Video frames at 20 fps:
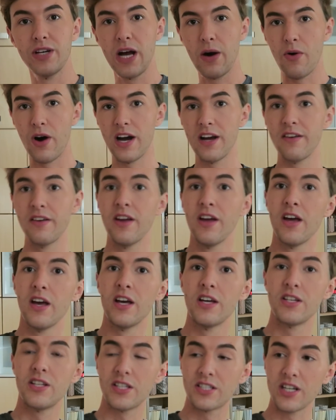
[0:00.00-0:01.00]
Now I
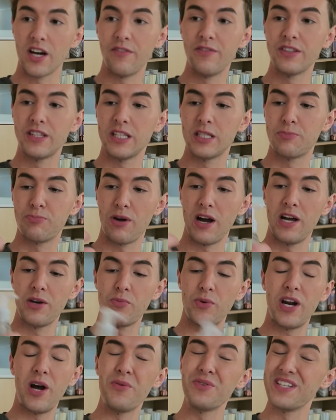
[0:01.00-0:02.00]
discovered this
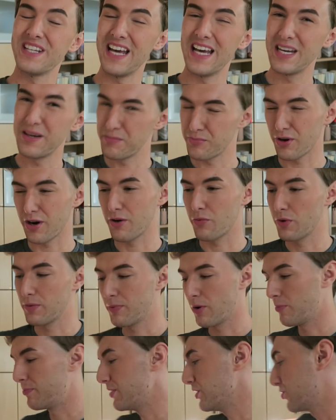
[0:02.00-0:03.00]
brand when I was in Edinburgh
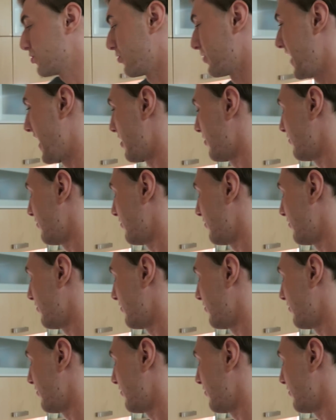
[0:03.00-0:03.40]
with Poppy, Sean,